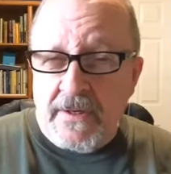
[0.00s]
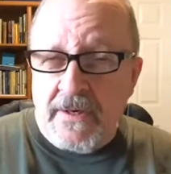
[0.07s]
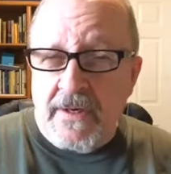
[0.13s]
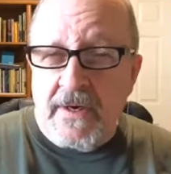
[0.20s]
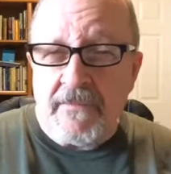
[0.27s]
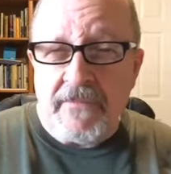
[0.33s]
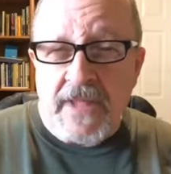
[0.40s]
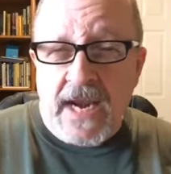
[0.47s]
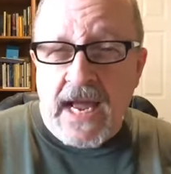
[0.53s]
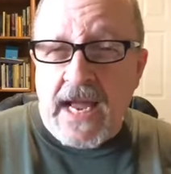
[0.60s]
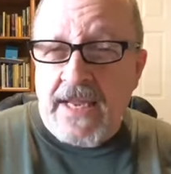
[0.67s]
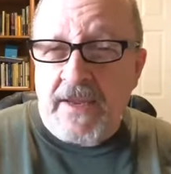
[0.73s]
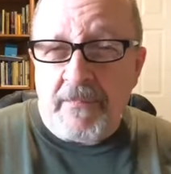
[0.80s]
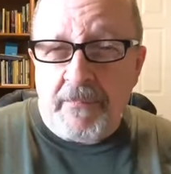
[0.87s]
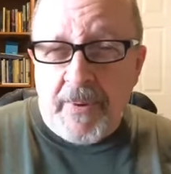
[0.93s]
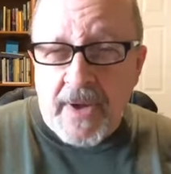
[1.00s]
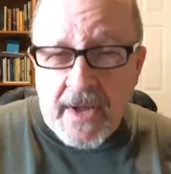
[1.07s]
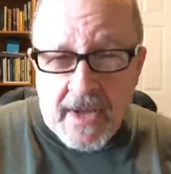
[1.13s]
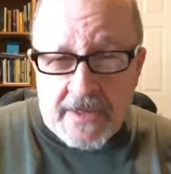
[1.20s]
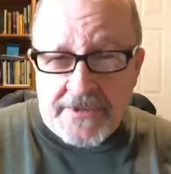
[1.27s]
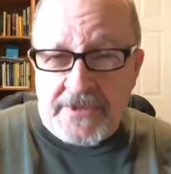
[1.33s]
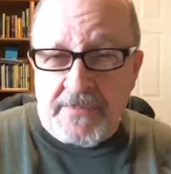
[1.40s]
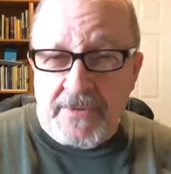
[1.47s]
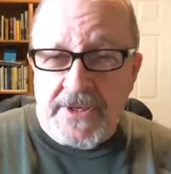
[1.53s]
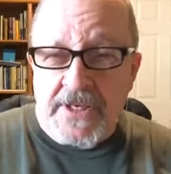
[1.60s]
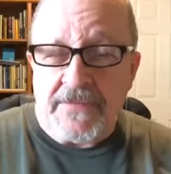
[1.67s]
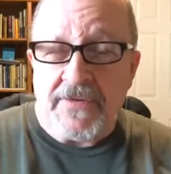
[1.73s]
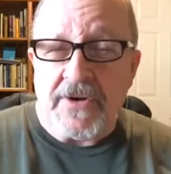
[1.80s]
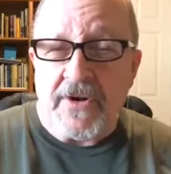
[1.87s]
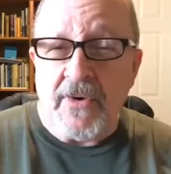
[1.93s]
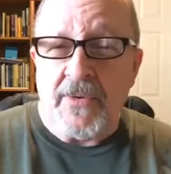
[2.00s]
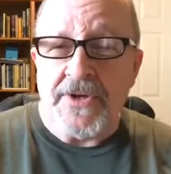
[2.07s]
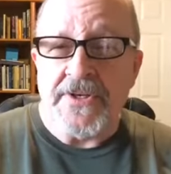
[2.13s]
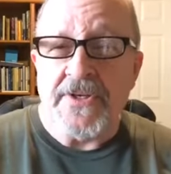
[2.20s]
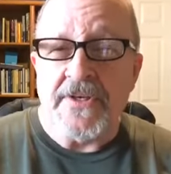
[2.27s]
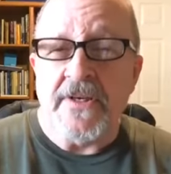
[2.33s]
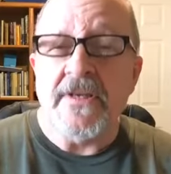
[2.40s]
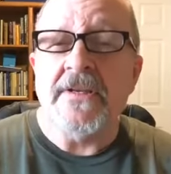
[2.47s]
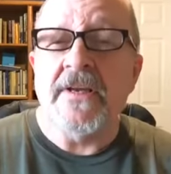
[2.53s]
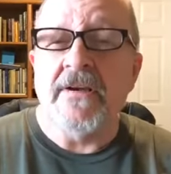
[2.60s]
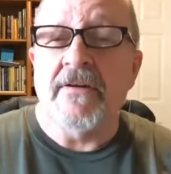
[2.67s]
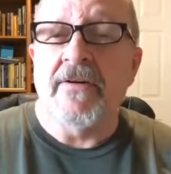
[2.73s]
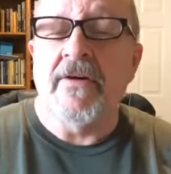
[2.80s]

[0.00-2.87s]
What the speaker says: than I can possibly even go into detail